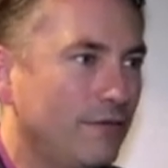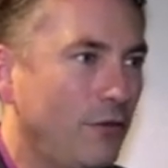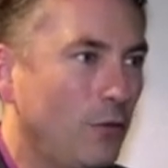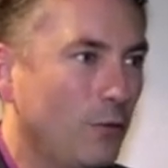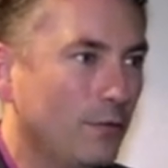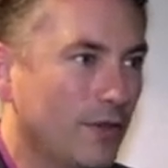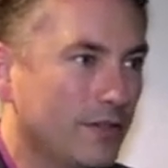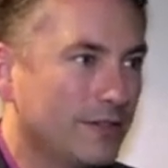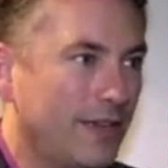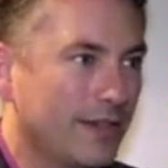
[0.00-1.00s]
fall
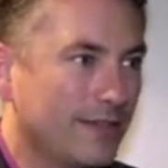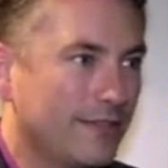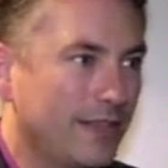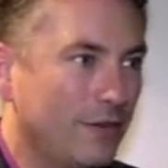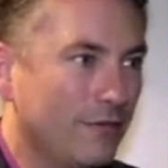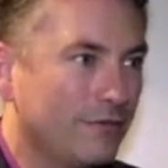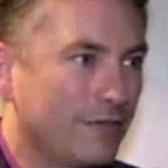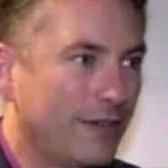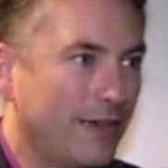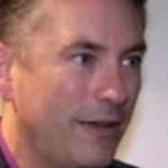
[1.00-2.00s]
that I can think
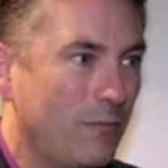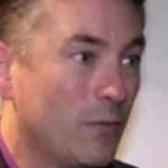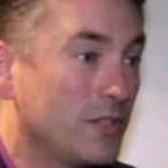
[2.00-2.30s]
of,